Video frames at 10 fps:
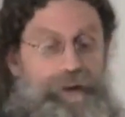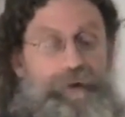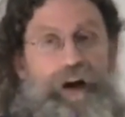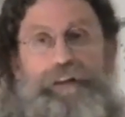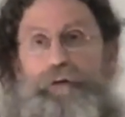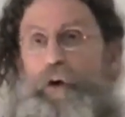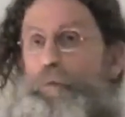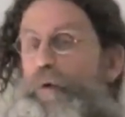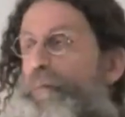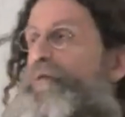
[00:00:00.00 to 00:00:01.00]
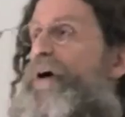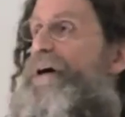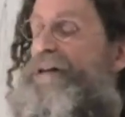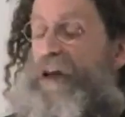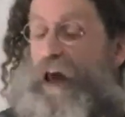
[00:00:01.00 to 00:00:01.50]
of them got their Nobel
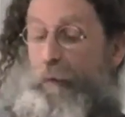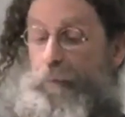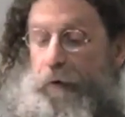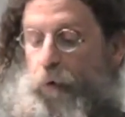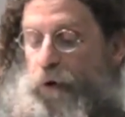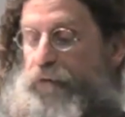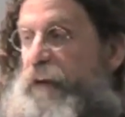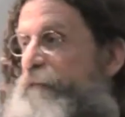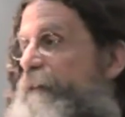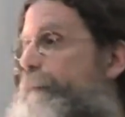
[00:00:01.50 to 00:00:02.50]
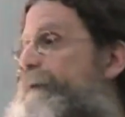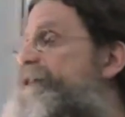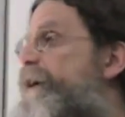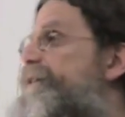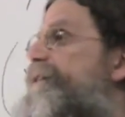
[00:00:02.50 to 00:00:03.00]
Prize. People would have given them a
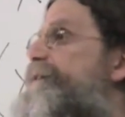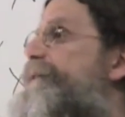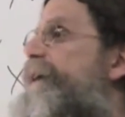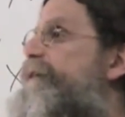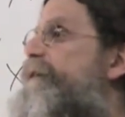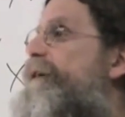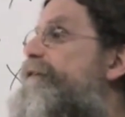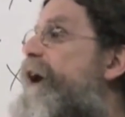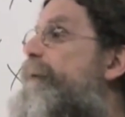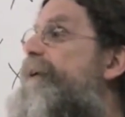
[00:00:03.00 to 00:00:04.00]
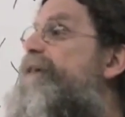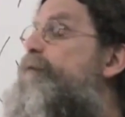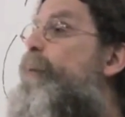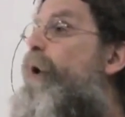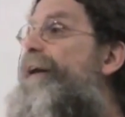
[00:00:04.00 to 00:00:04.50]
dozen if they could have,
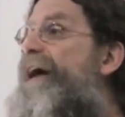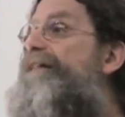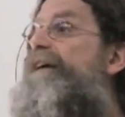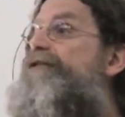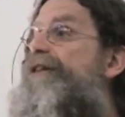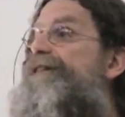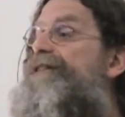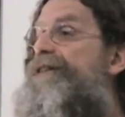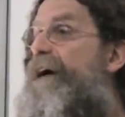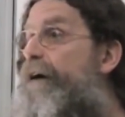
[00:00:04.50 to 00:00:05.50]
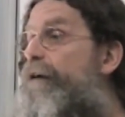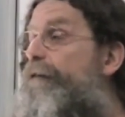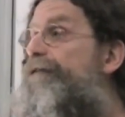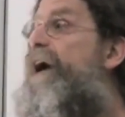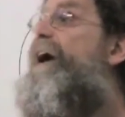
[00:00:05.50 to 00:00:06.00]
because what had they just
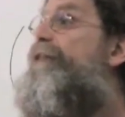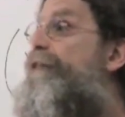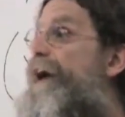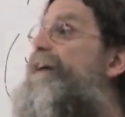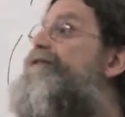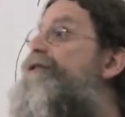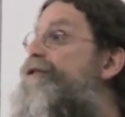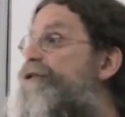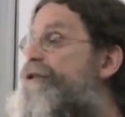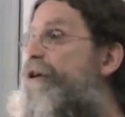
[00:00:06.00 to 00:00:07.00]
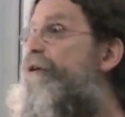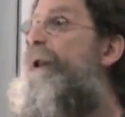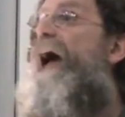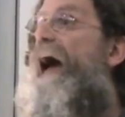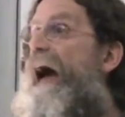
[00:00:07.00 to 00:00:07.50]
solved? They just showed
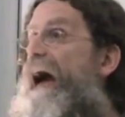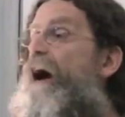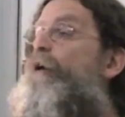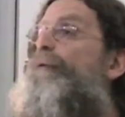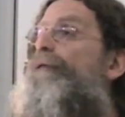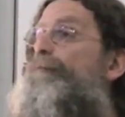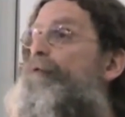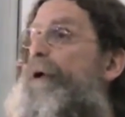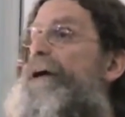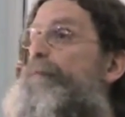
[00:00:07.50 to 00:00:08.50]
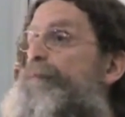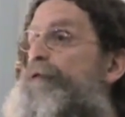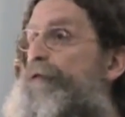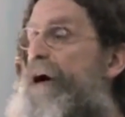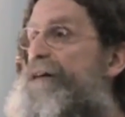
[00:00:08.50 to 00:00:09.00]
how the brain
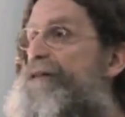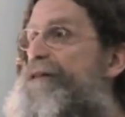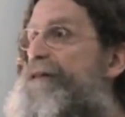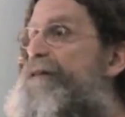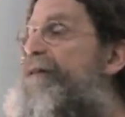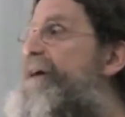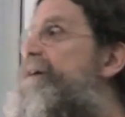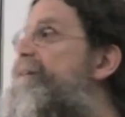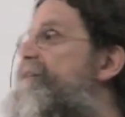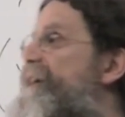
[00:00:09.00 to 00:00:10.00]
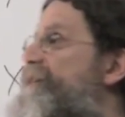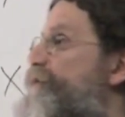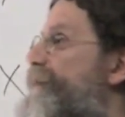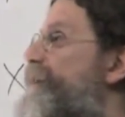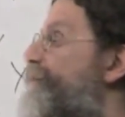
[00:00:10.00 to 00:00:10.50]
processes
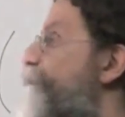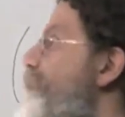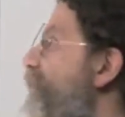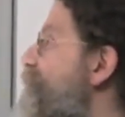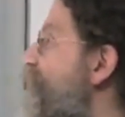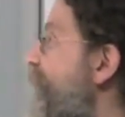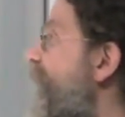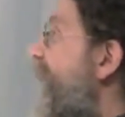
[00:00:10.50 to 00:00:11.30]
sensory information,